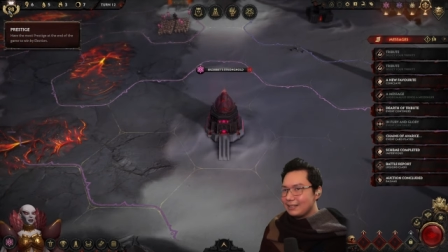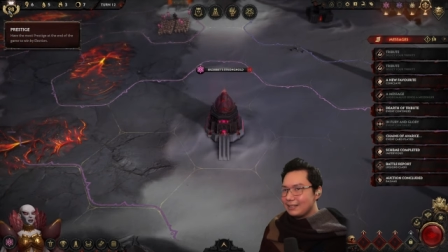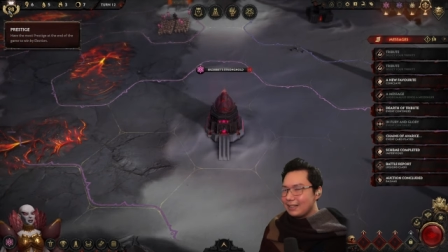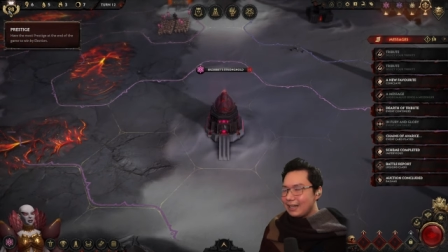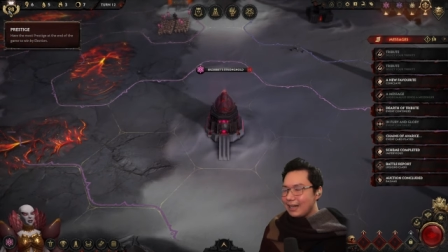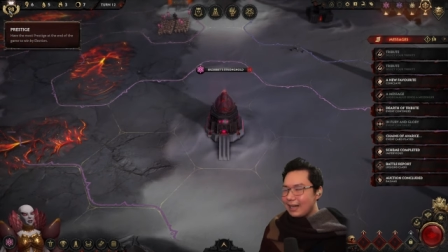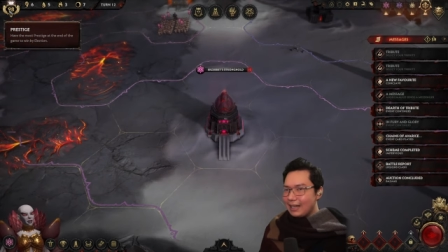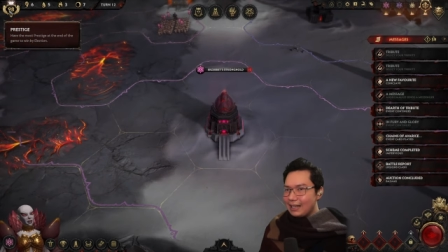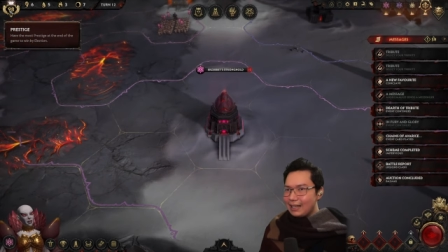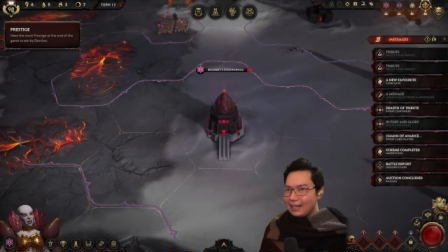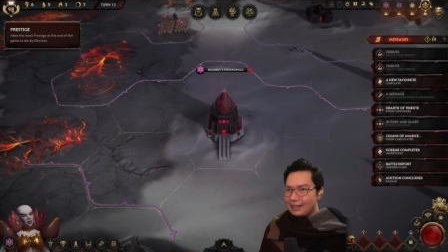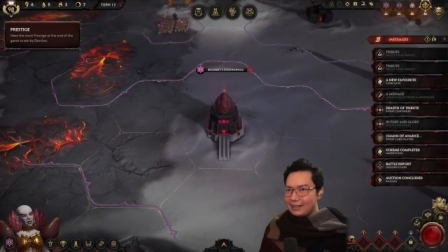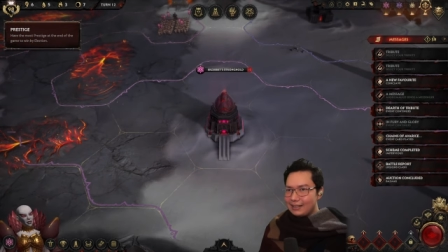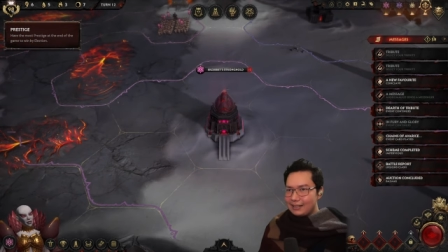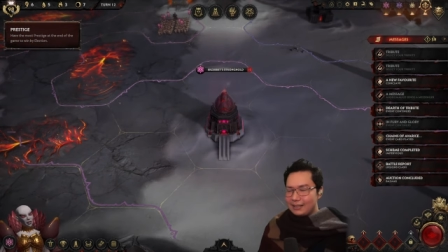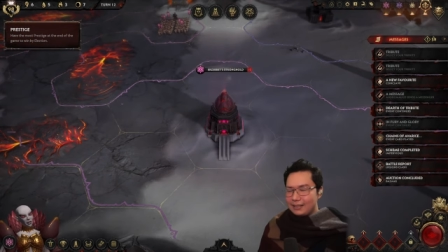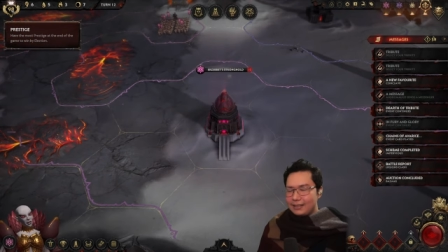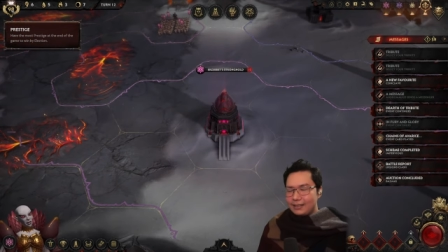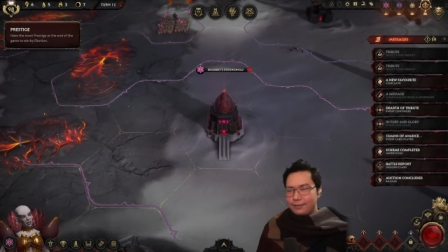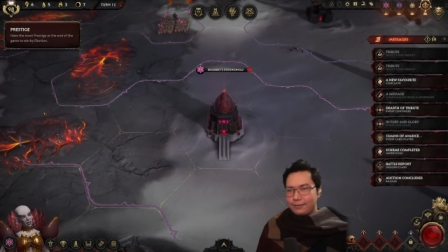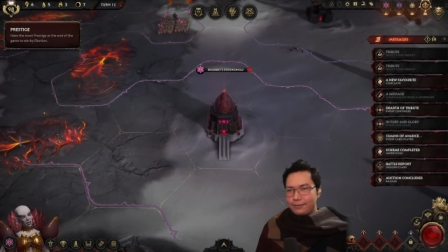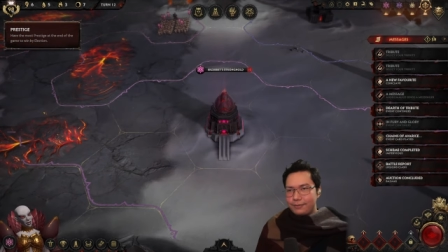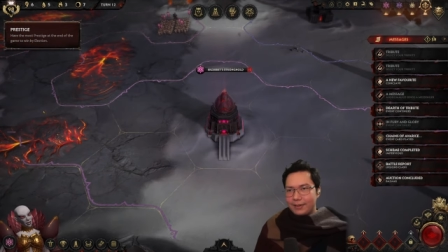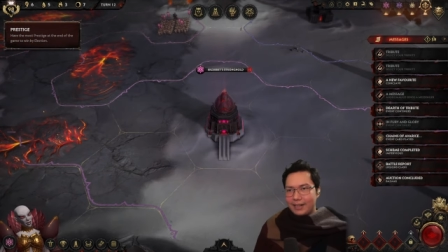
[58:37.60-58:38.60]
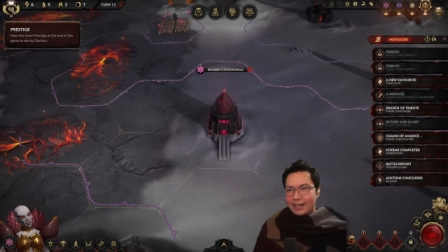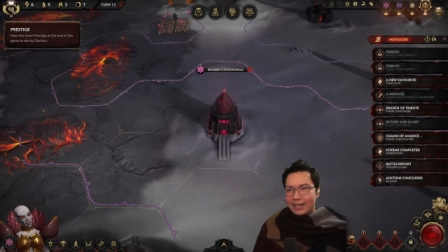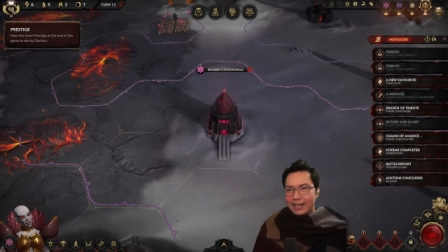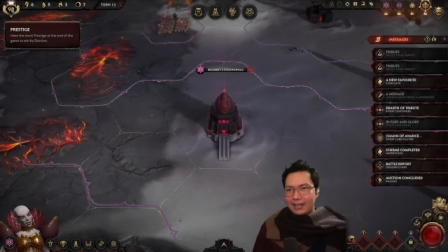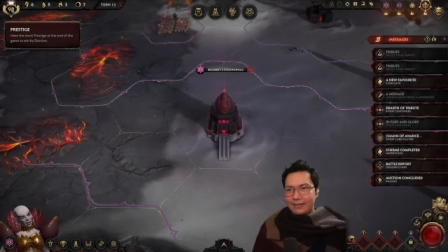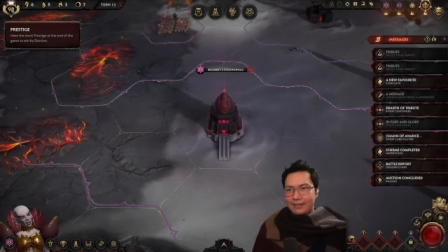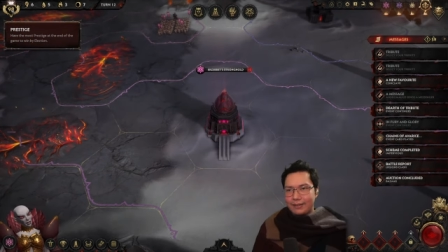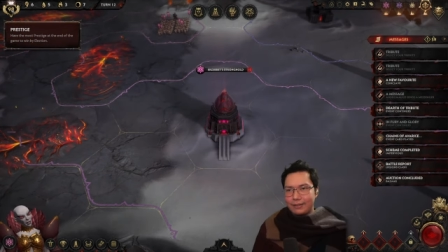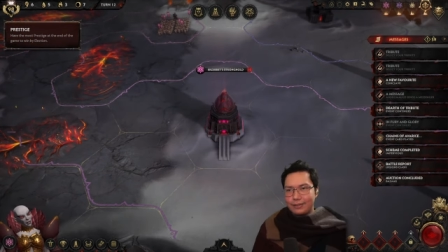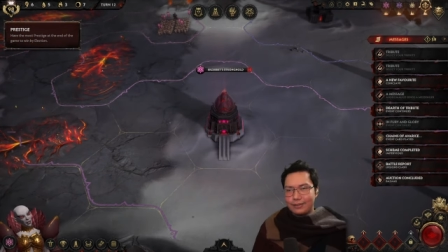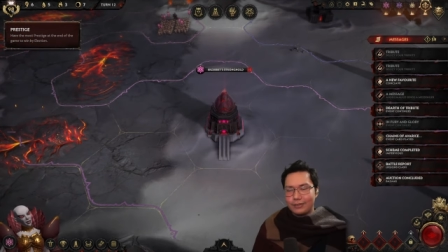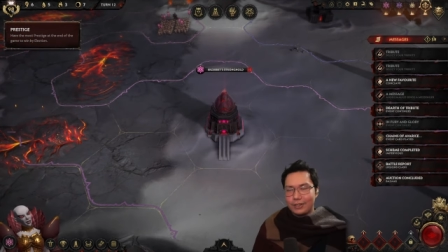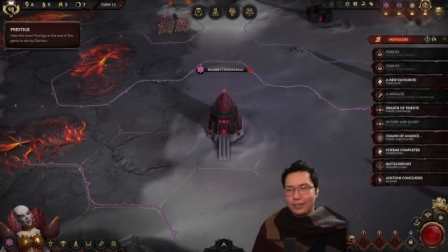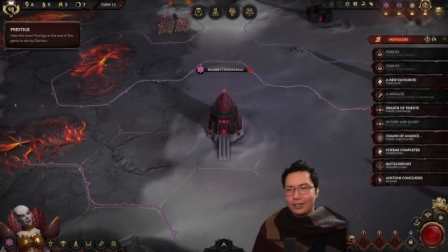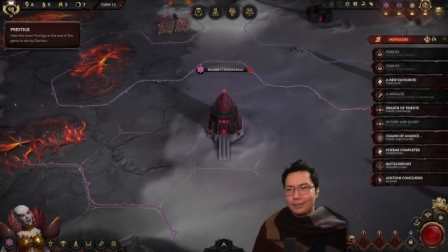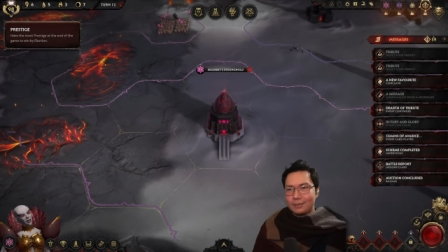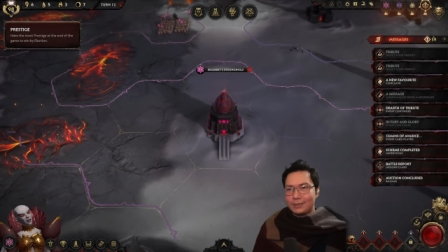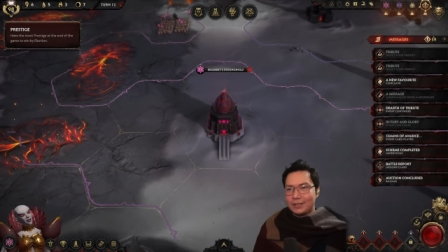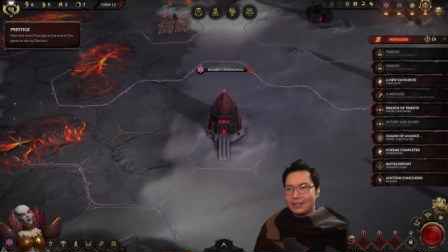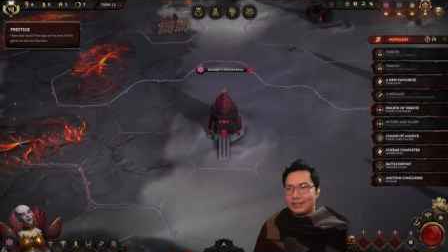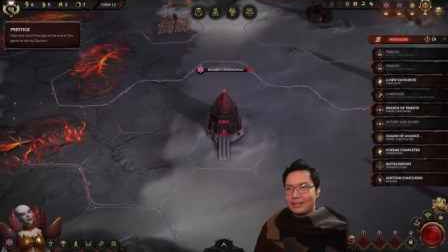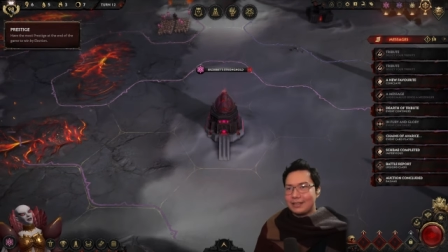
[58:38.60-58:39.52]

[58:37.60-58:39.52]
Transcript: I had like thirty-five, I would have gone up to